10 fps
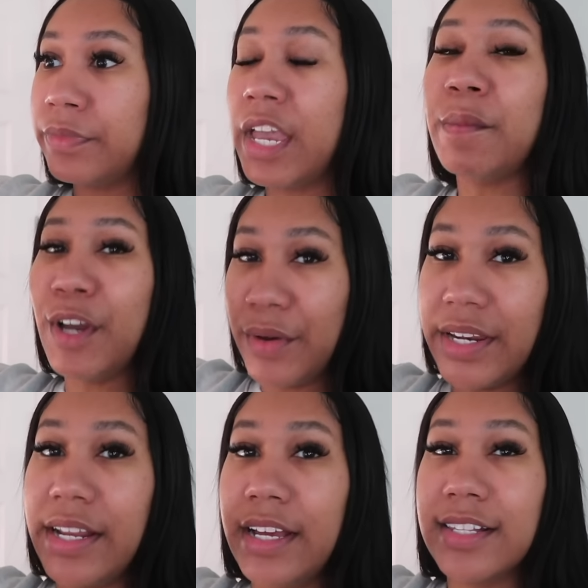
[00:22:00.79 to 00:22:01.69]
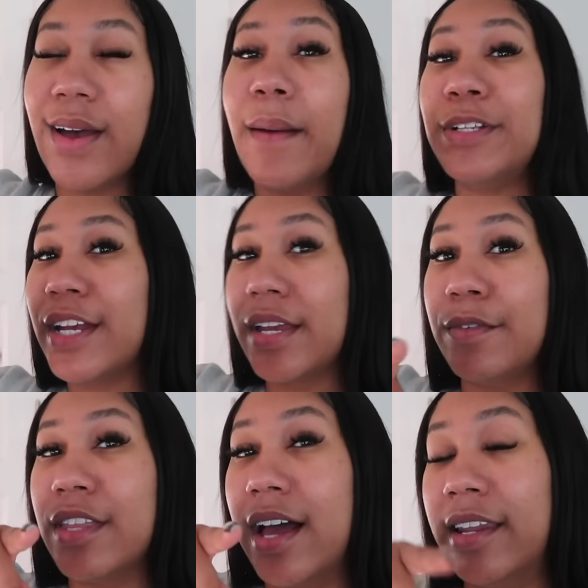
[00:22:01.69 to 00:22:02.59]
And we're gonna get it done. So I'm gonna check in
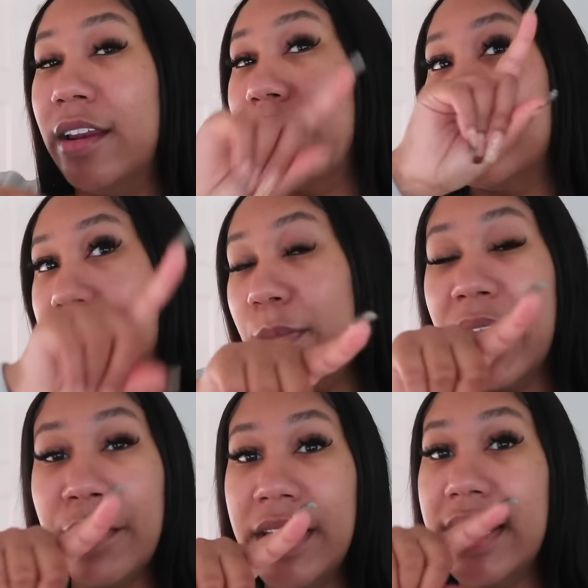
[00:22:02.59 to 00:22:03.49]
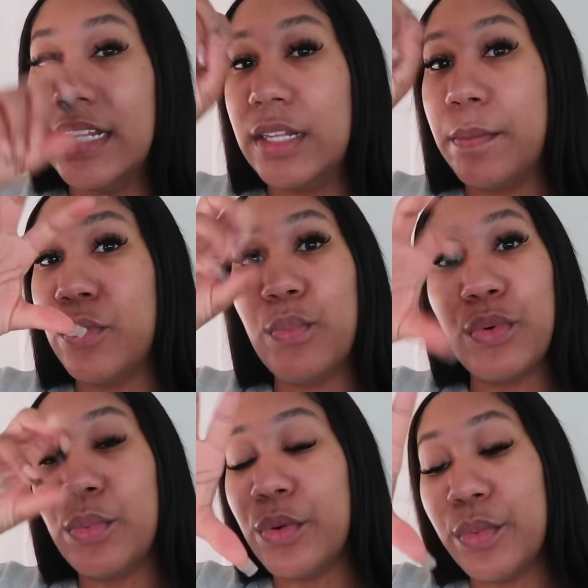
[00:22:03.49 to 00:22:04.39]
with y'all later because this battery is boom,
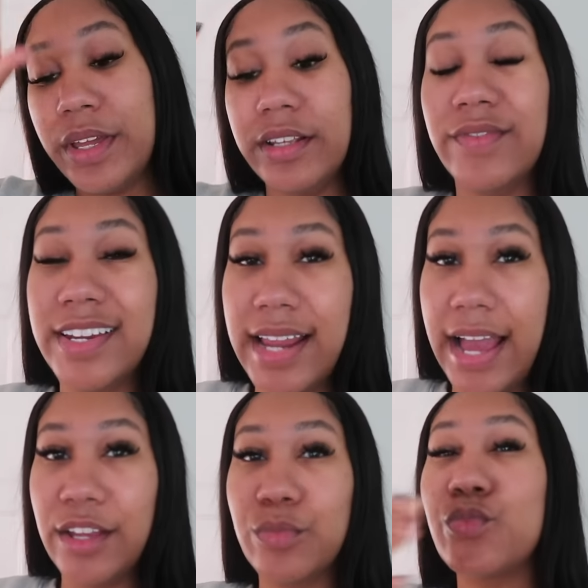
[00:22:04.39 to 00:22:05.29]
boom, boom. And it's gonna die.